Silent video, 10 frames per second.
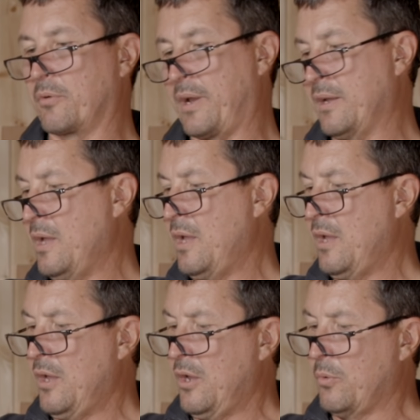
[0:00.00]
right?
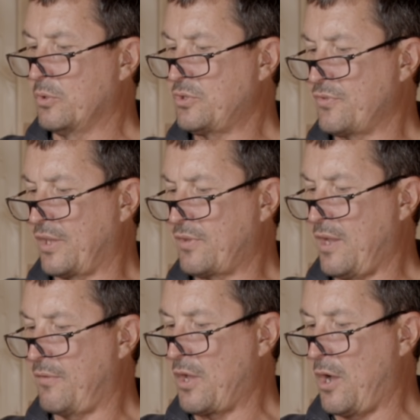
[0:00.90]
Which is nice to
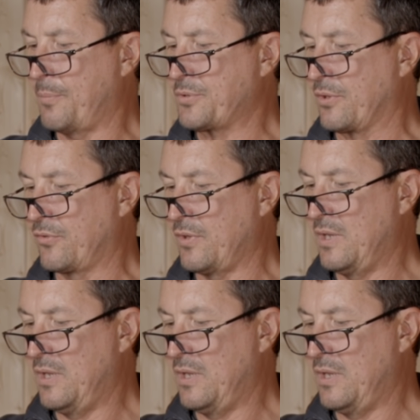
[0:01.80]
have the options.